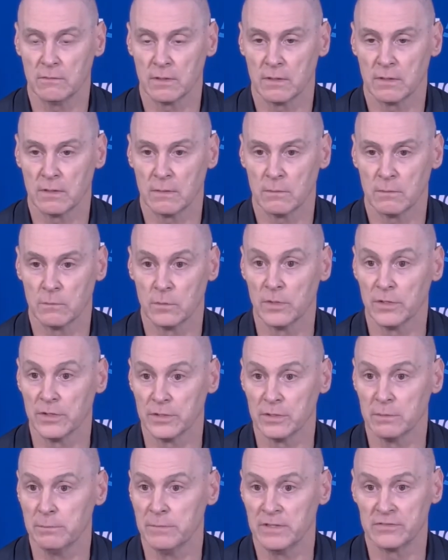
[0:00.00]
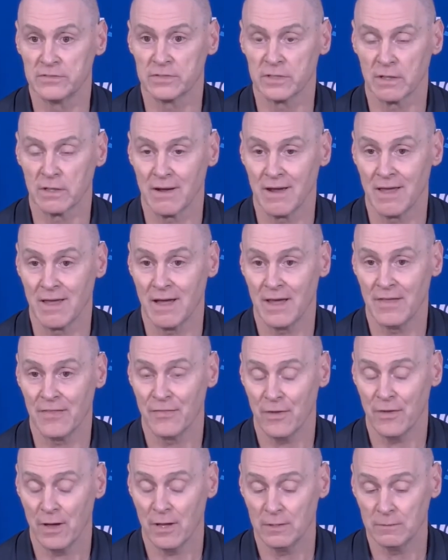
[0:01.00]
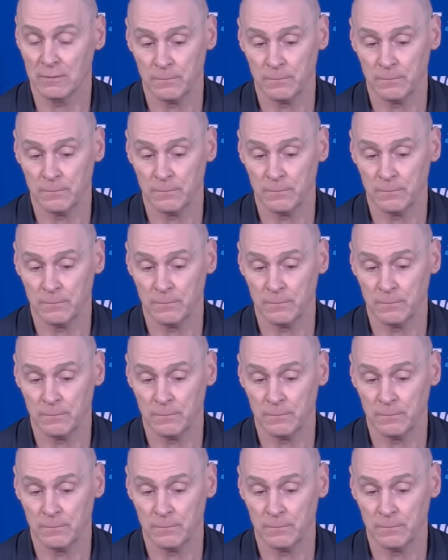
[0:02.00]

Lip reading: really good minutes together. I thought